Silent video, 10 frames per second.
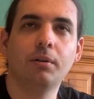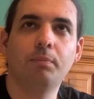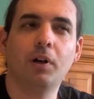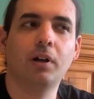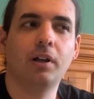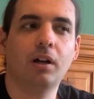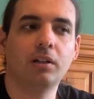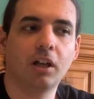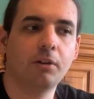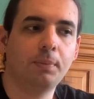But a
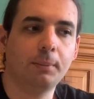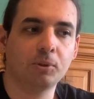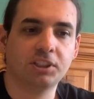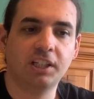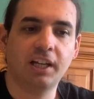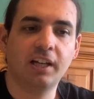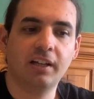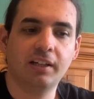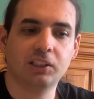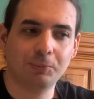lot of people
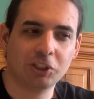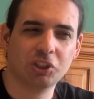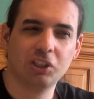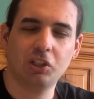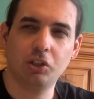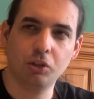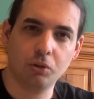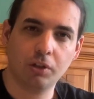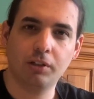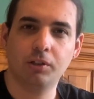today, especially
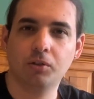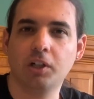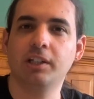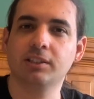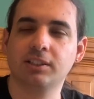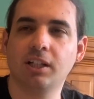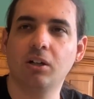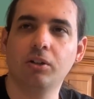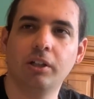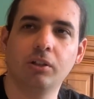in the Ukrainian
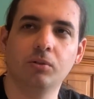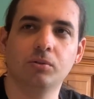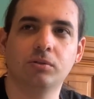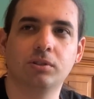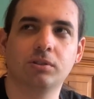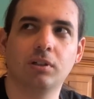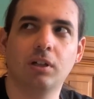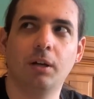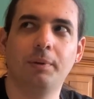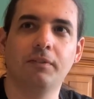style, they use
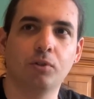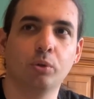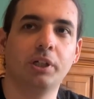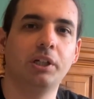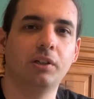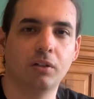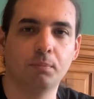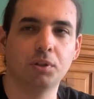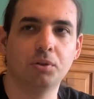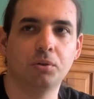a bit of green or
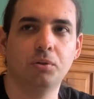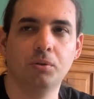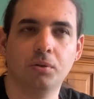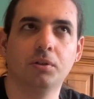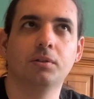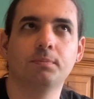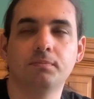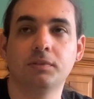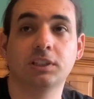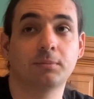blue or
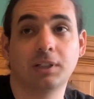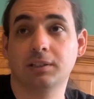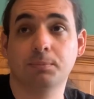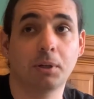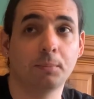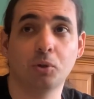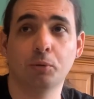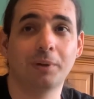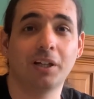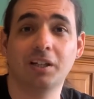sometimes purple or
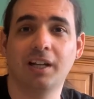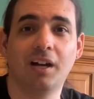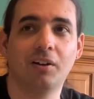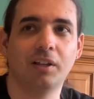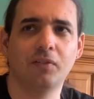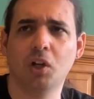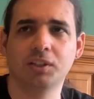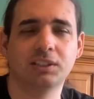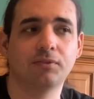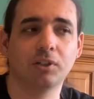pink now. They have all
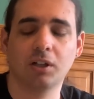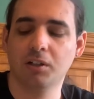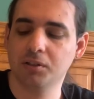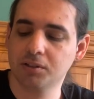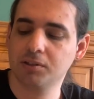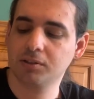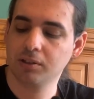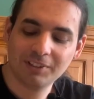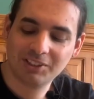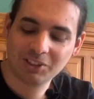these different colors.
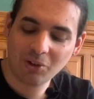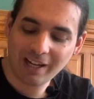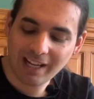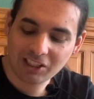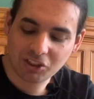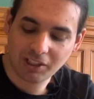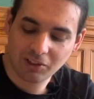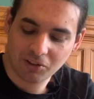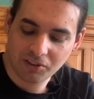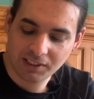So I actually
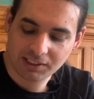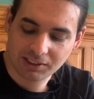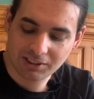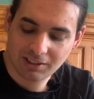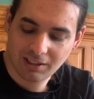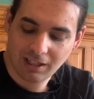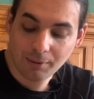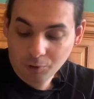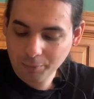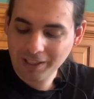learned this.
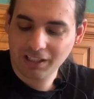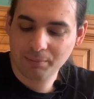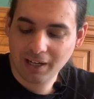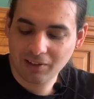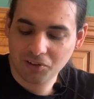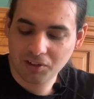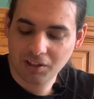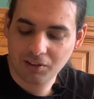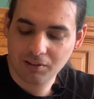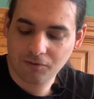I'm Romanian, but I learned
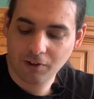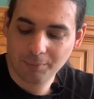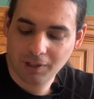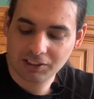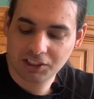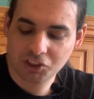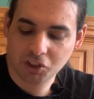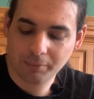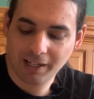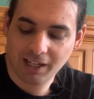it from a
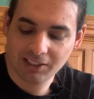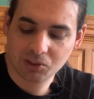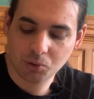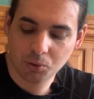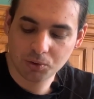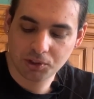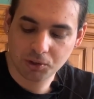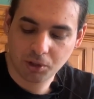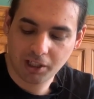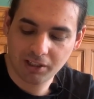teacher at my high school who's
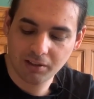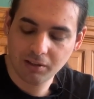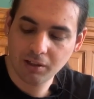Ukrainian.